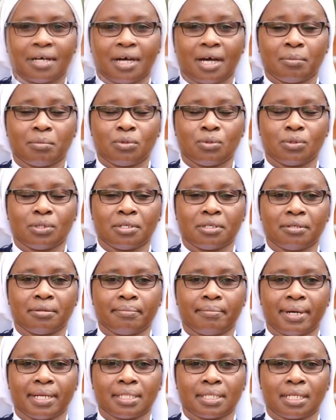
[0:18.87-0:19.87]
I'm doing
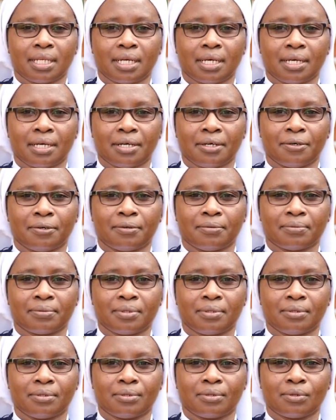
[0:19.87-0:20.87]
Bachelor of
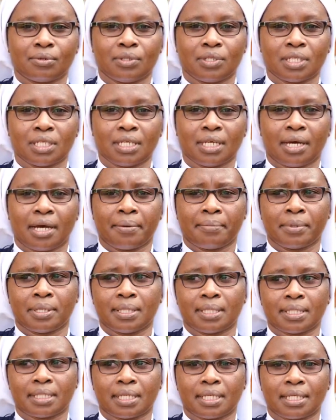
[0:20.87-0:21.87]
Theology. I'm
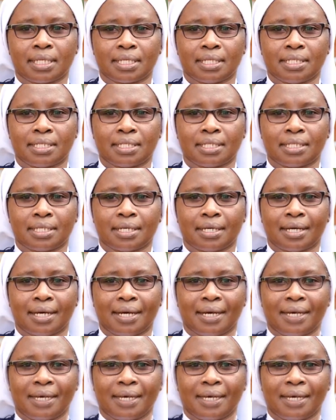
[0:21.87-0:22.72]
in second year.